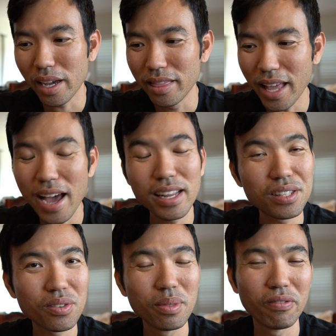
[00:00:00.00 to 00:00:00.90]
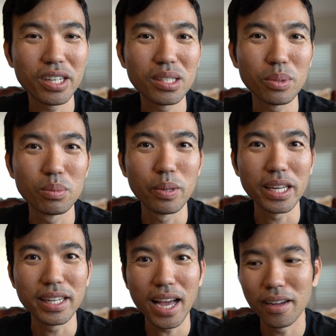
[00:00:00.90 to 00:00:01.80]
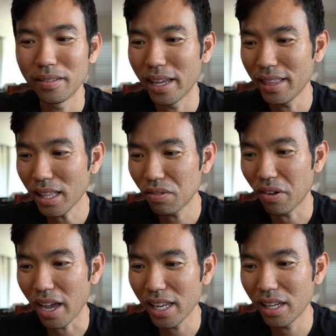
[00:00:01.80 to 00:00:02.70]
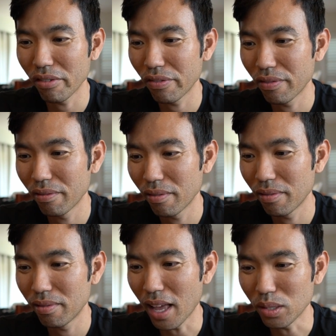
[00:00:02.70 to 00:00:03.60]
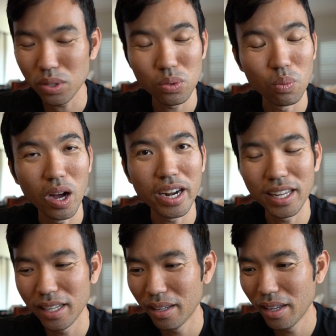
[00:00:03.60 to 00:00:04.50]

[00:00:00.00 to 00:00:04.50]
and that is from the vegetables breaking down. And that's fine if that's what you wanted.